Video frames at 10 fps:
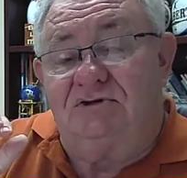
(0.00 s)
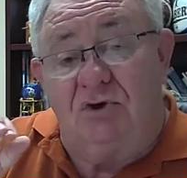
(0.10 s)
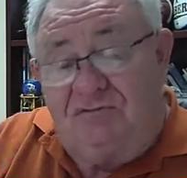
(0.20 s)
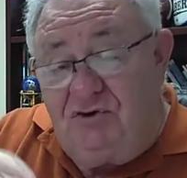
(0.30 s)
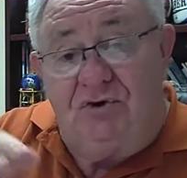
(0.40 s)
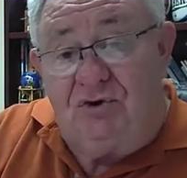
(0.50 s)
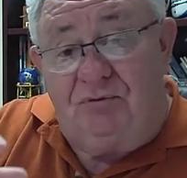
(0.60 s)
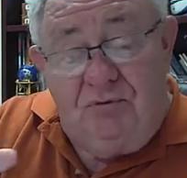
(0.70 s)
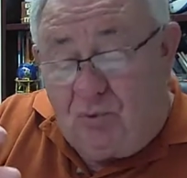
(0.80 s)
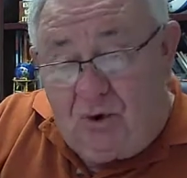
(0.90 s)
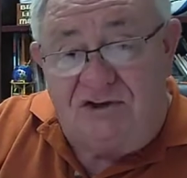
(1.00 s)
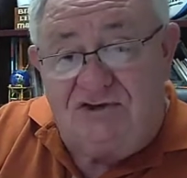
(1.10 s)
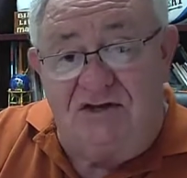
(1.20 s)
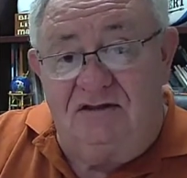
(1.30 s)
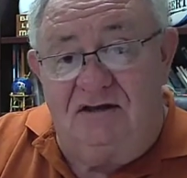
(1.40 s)
So if you're
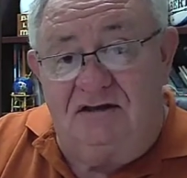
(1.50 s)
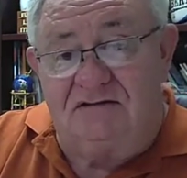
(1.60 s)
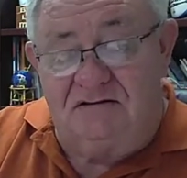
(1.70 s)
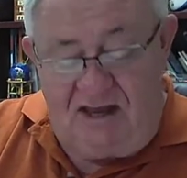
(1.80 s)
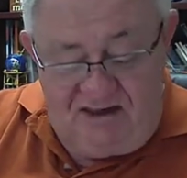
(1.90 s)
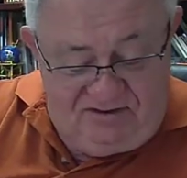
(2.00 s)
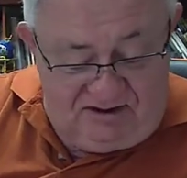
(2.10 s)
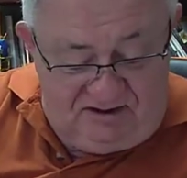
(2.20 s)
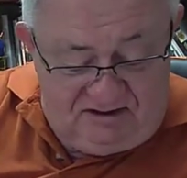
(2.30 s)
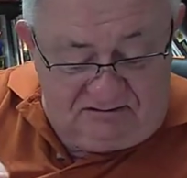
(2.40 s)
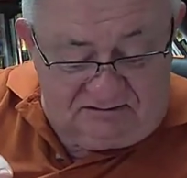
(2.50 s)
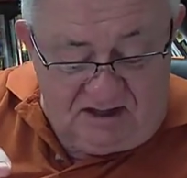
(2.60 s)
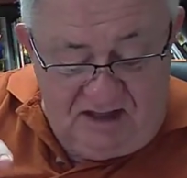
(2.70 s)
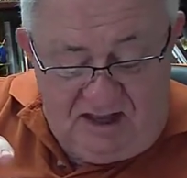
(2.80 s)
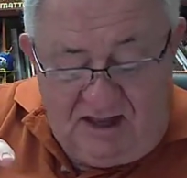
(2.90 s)
watching this and the
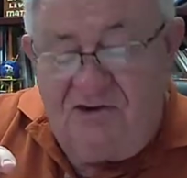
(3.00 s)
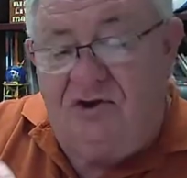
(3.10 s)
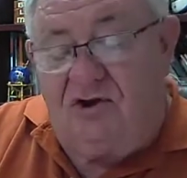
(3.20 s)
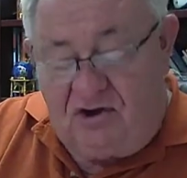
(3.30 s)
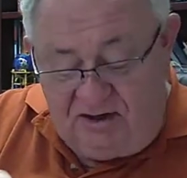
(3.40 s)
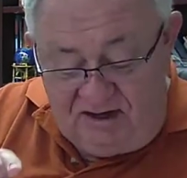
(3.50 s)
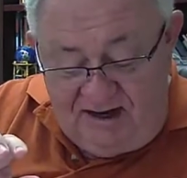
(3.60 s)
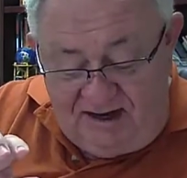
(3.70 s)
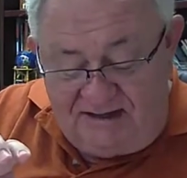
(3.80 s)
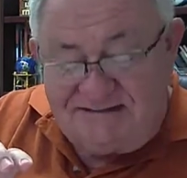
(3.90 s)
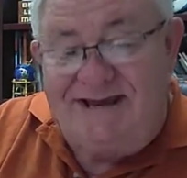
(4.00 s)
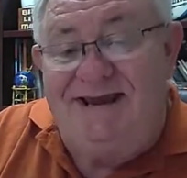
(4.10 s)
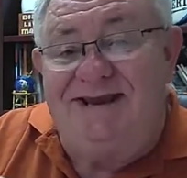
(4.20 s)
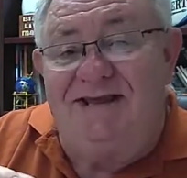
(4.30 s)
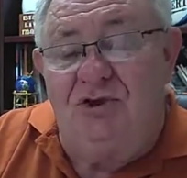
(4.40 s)
guilt in your heart is
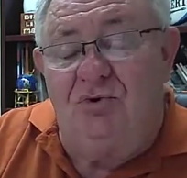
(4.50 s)
eating